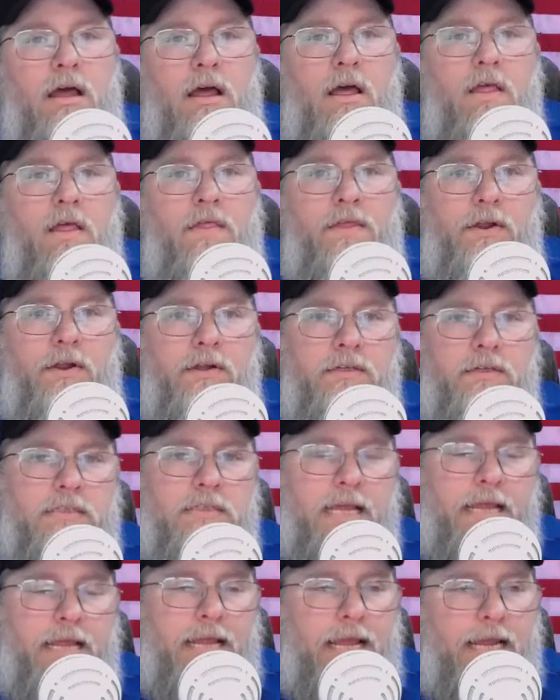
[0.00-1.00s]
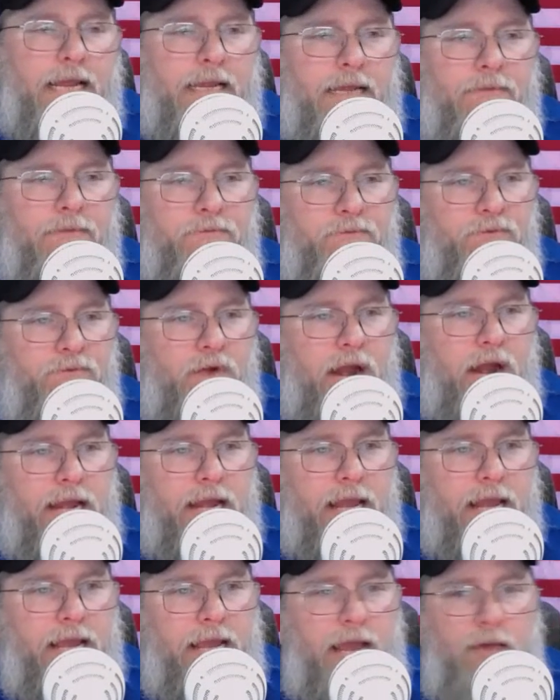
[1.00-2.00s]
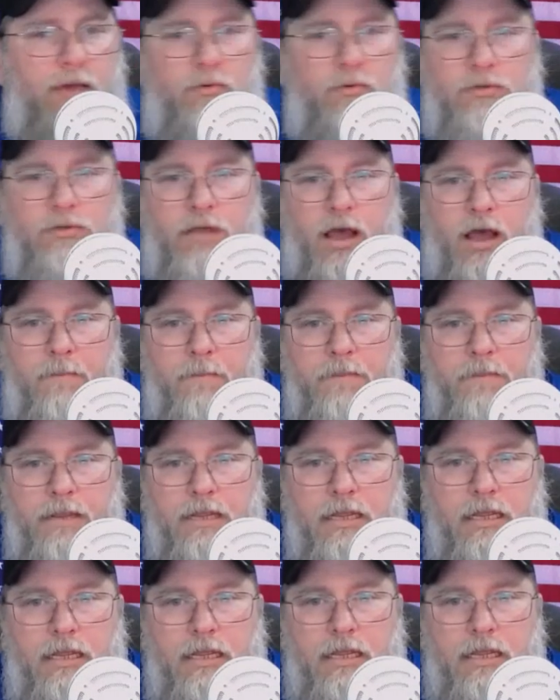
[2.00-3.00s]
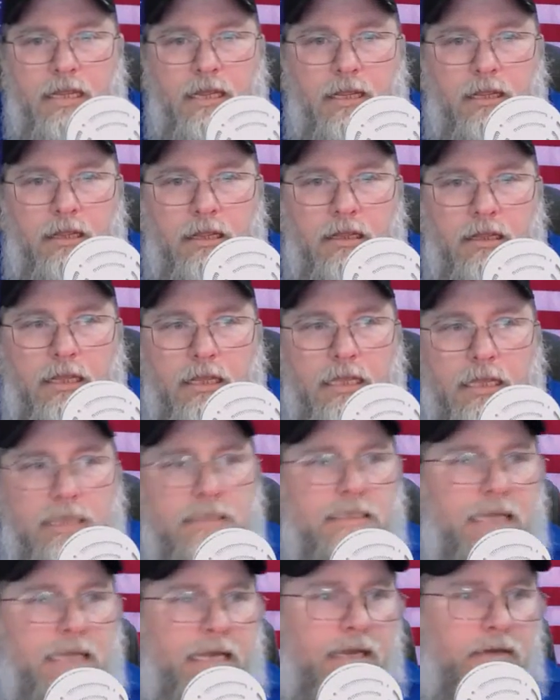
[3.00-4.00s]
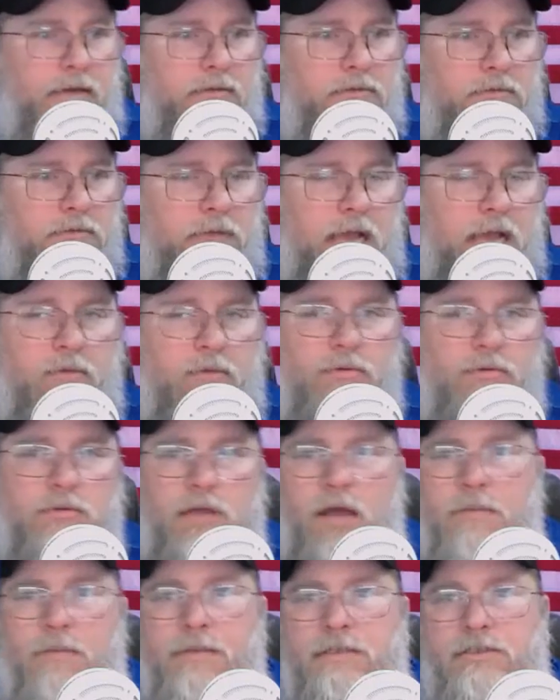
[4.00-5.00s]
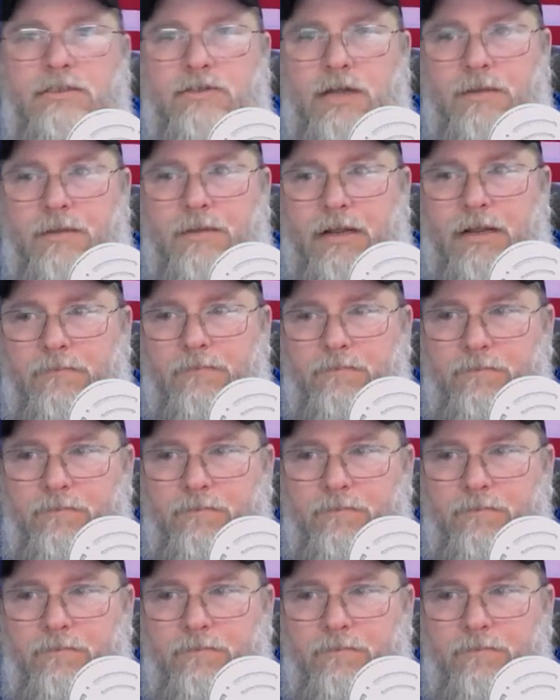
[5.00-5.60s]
Thursday and Friday, I will not be in town. I will not be streaming.